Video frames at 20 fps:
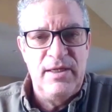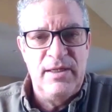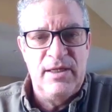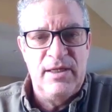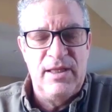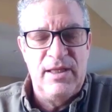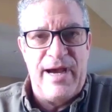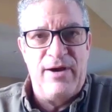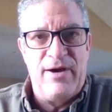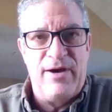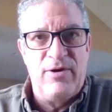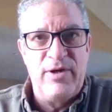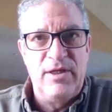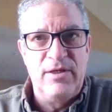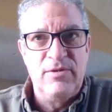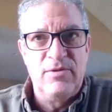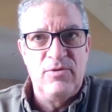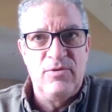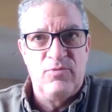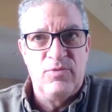and
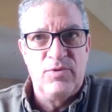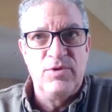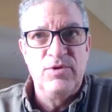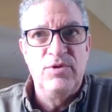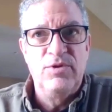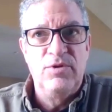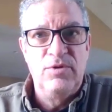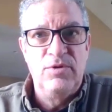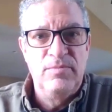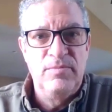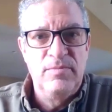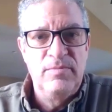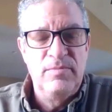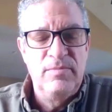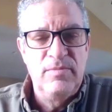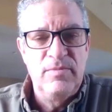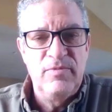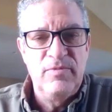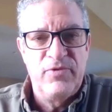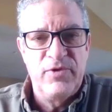allowing the
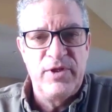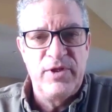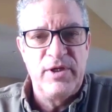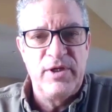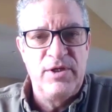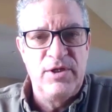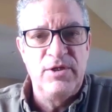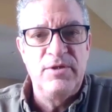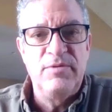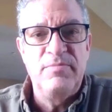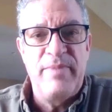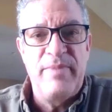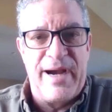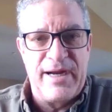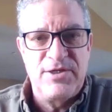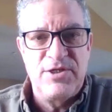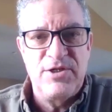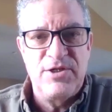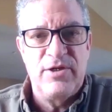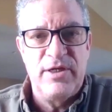room for the good
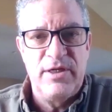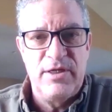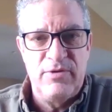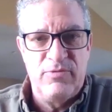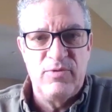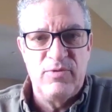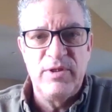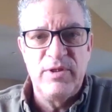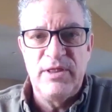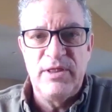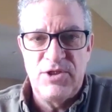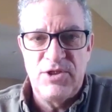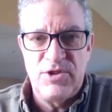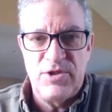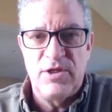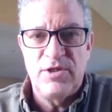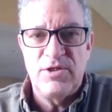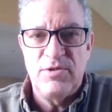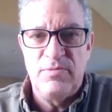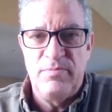bacteria to really
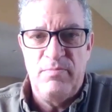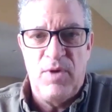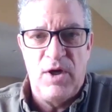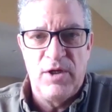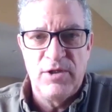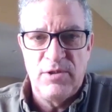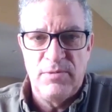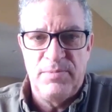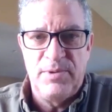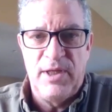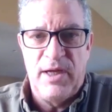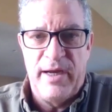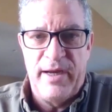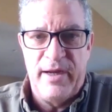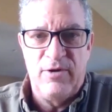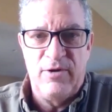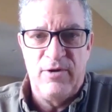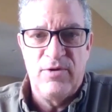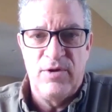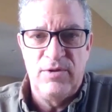start to multiply
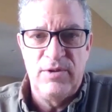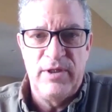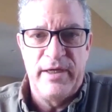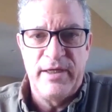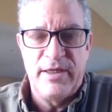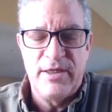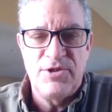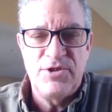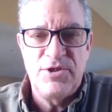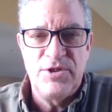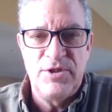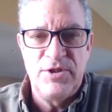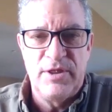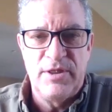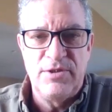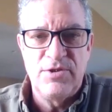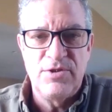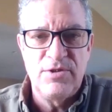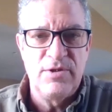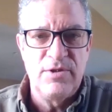and grow like it
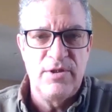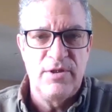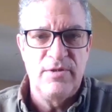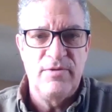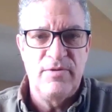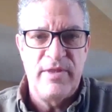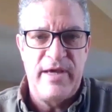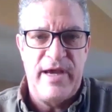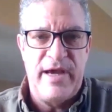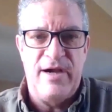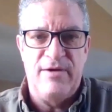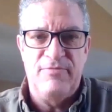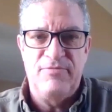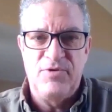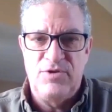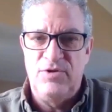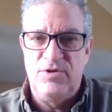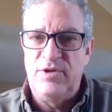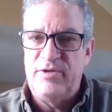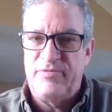should. So they
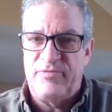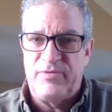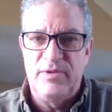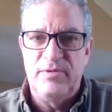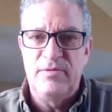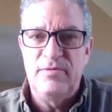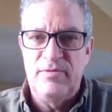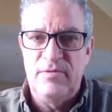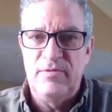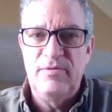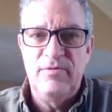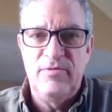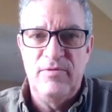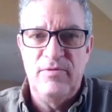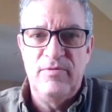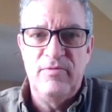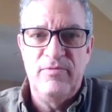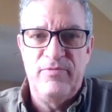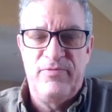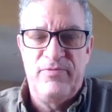have two different
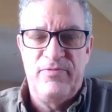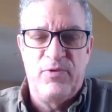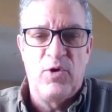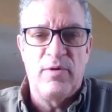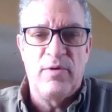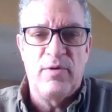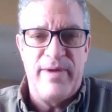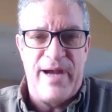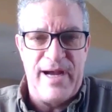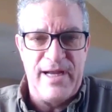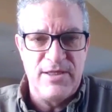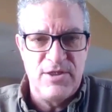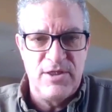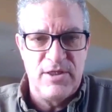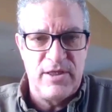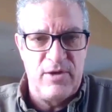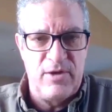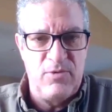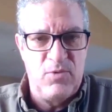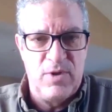formats
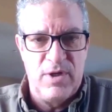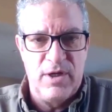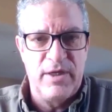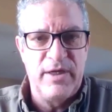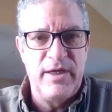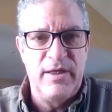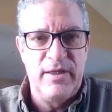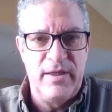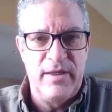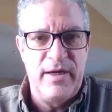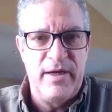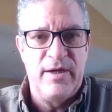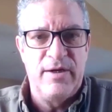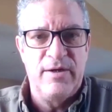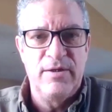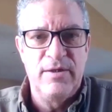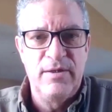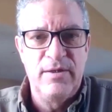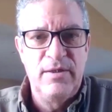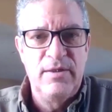that they work in
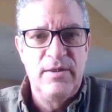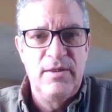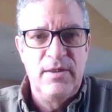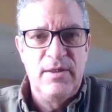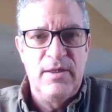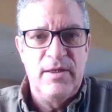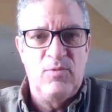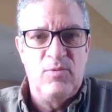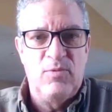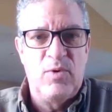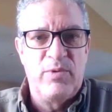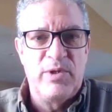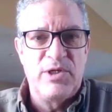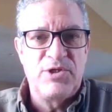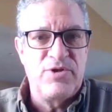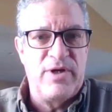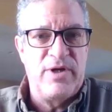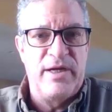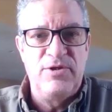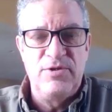there. And what we're
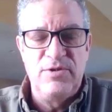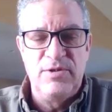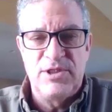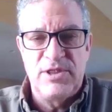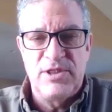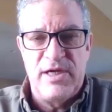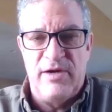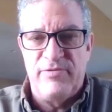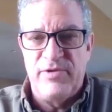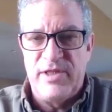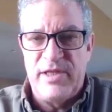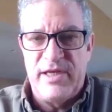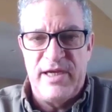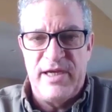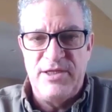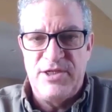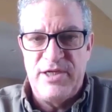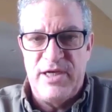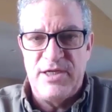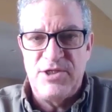trying to do is cover the
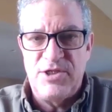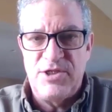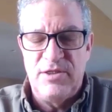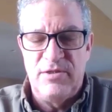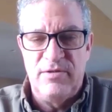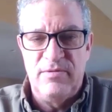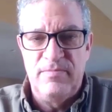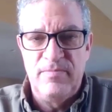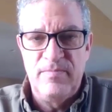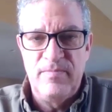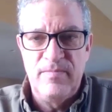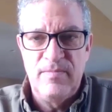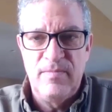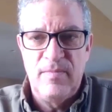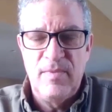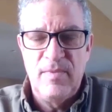digestion.